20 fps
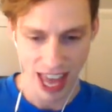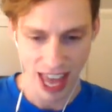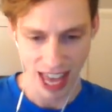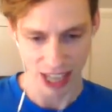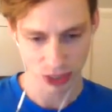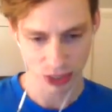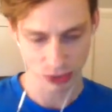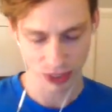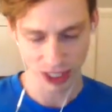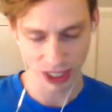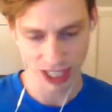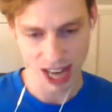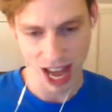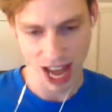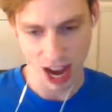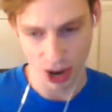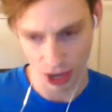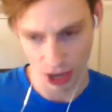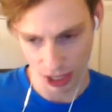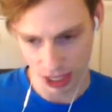it's really
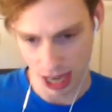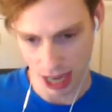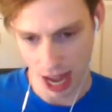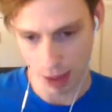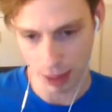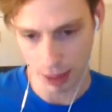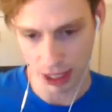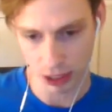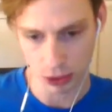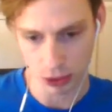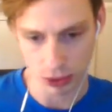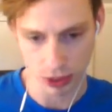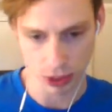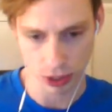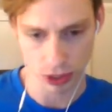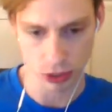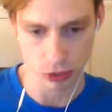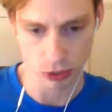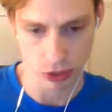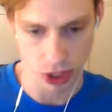not ergonomic in order
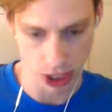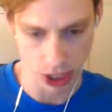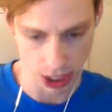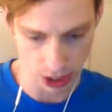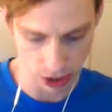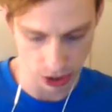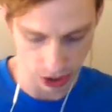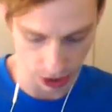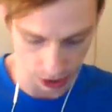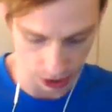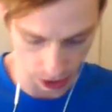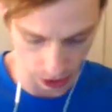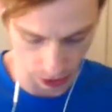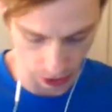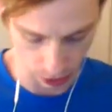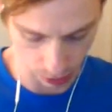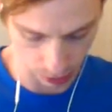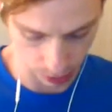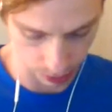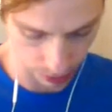to change the
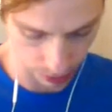kernel